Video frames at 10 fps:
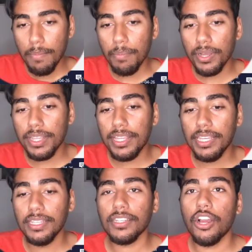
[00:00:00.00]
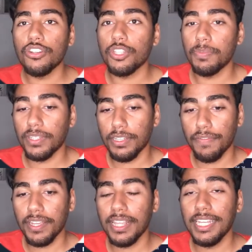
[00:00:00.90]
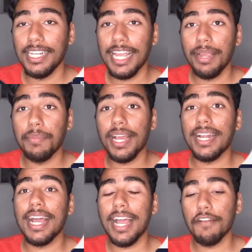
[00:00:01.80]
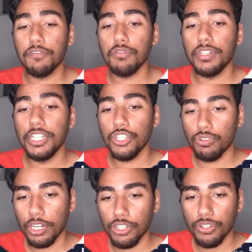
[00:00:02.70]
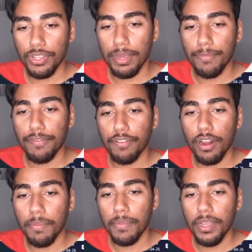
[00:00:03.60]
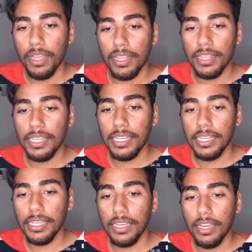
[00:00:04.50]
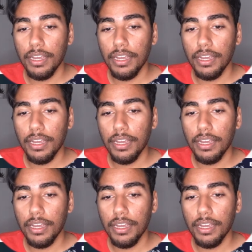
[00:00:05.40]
but these are specifically named, and I have to destructure them from the